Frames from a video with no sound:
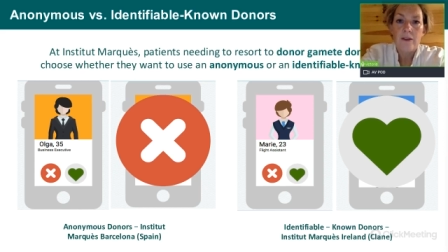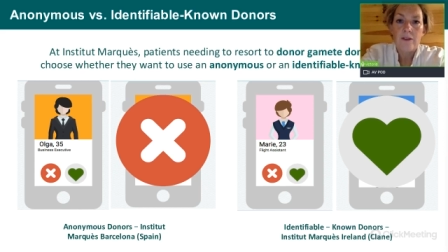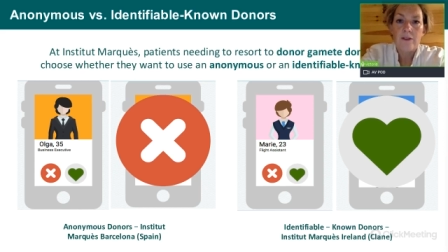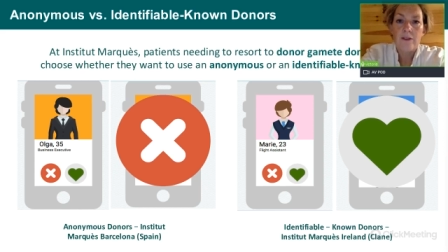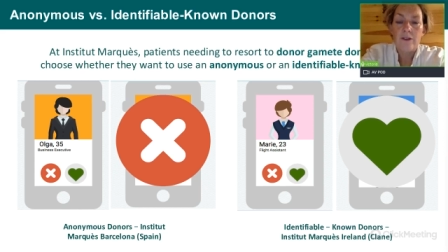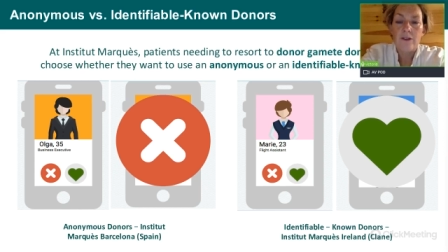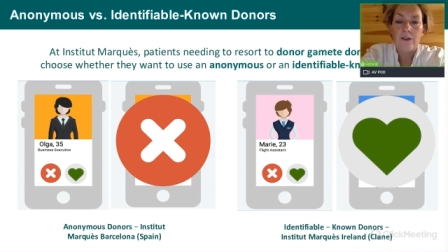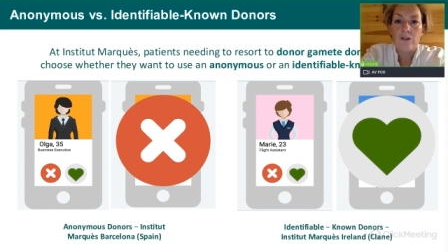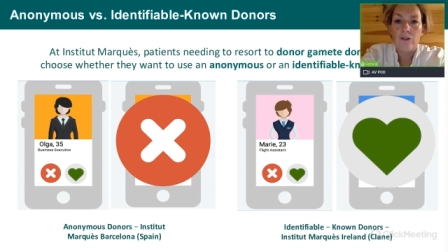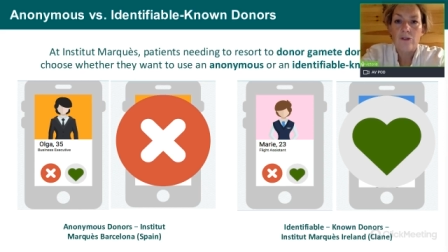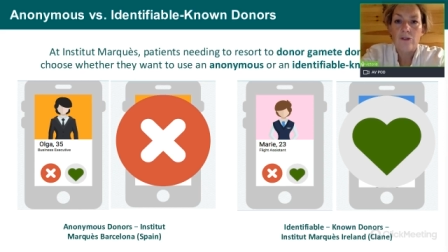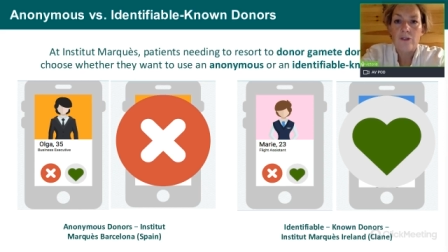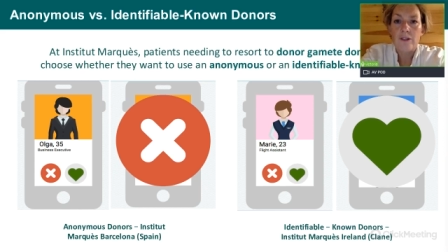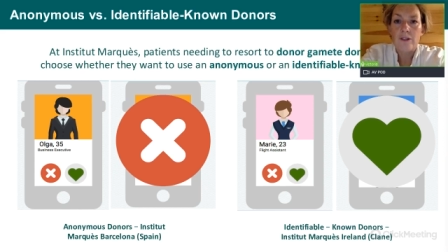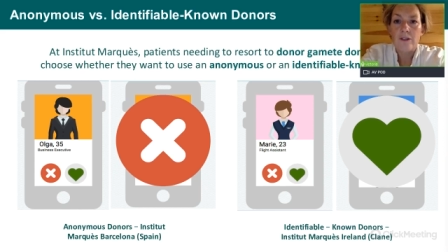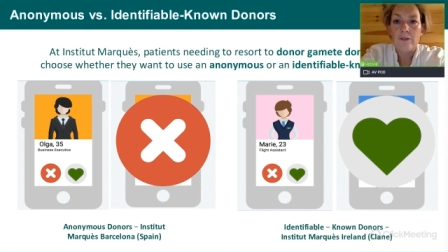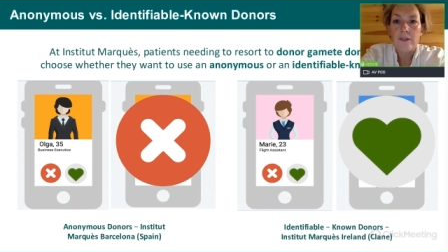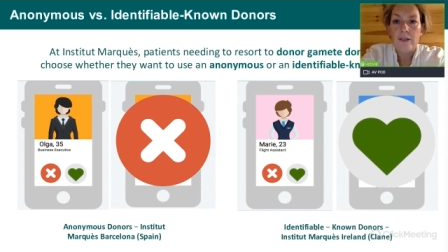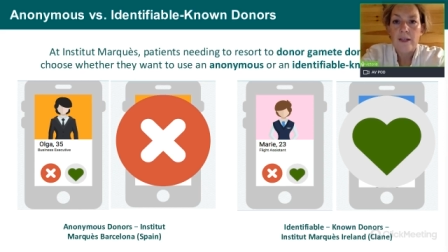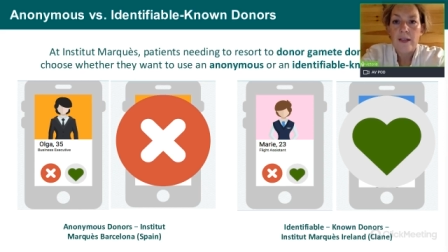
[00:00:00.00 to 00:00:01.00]
So the
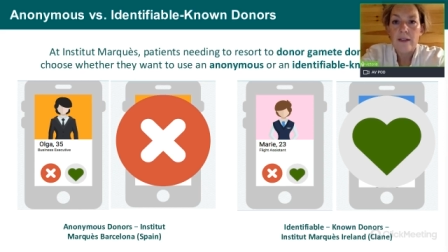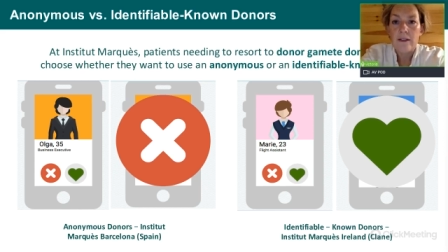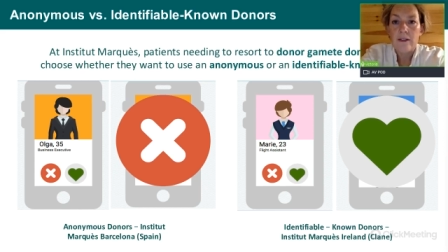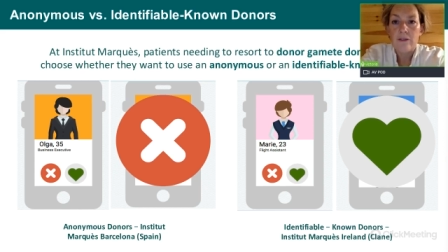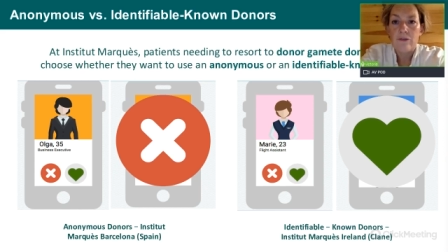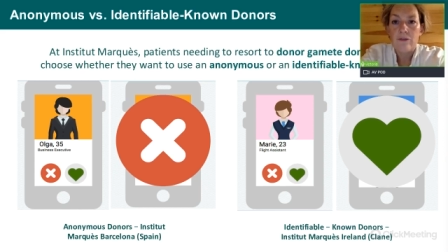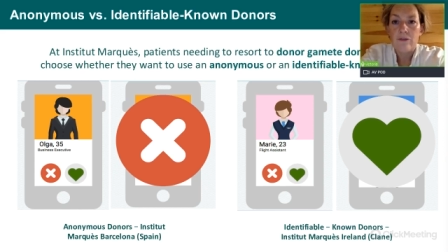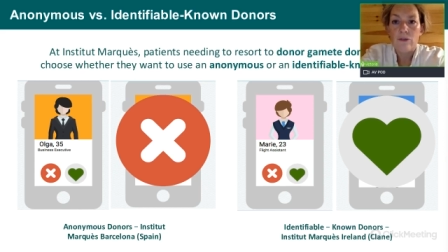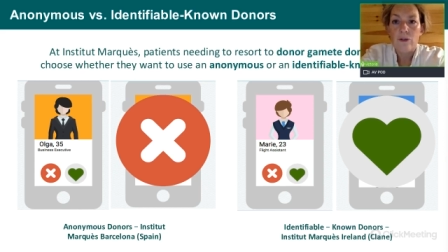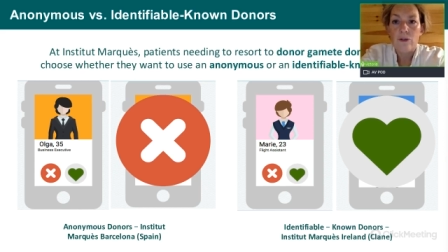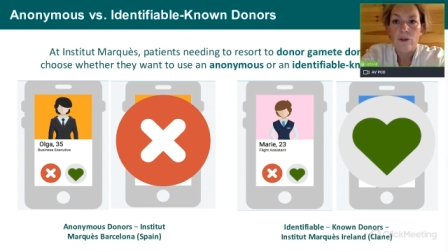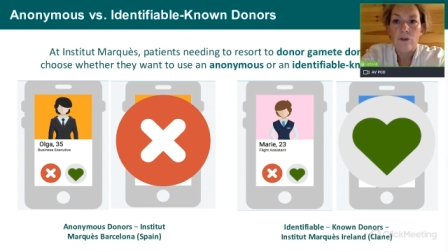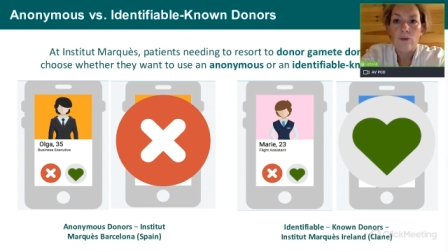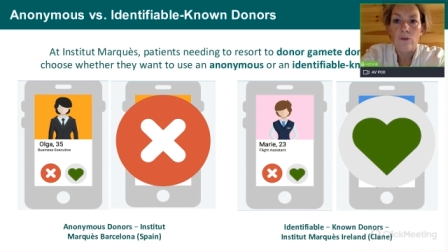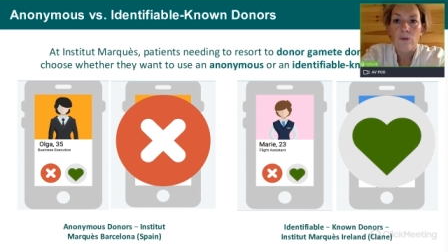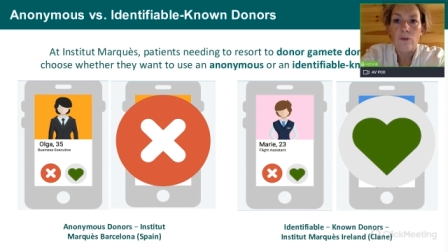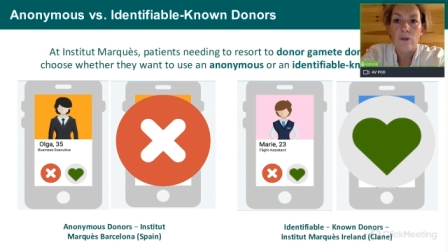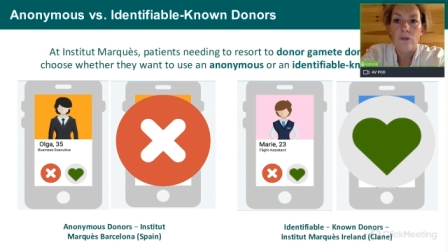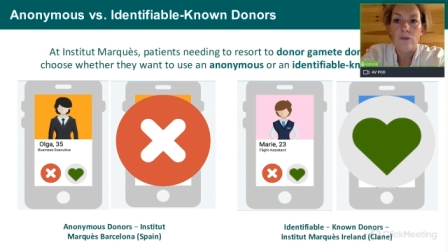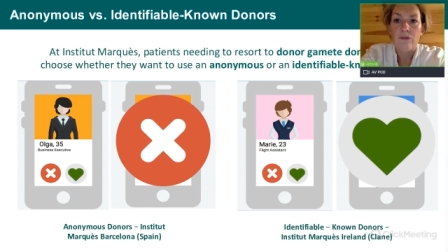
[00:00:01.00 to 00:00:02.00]
choice of center for you
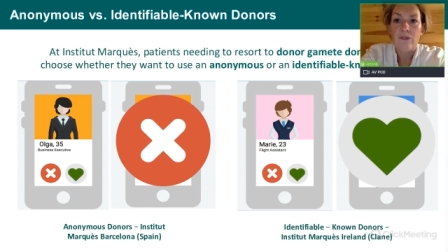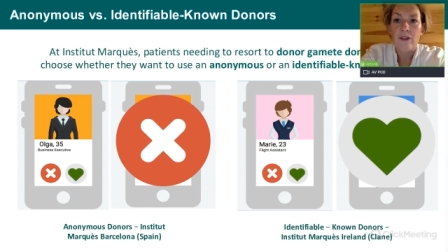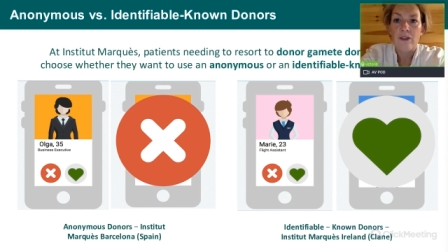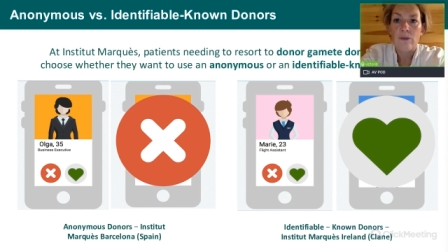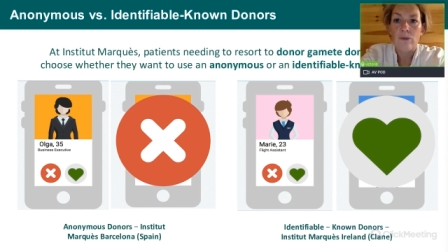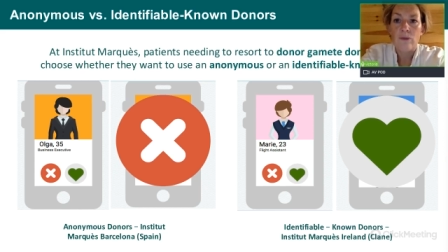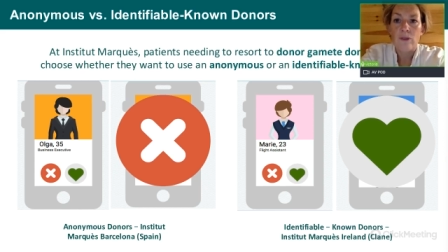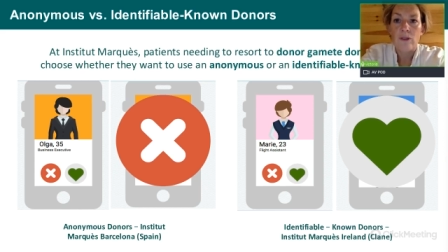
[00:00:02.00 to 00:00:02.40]
will fit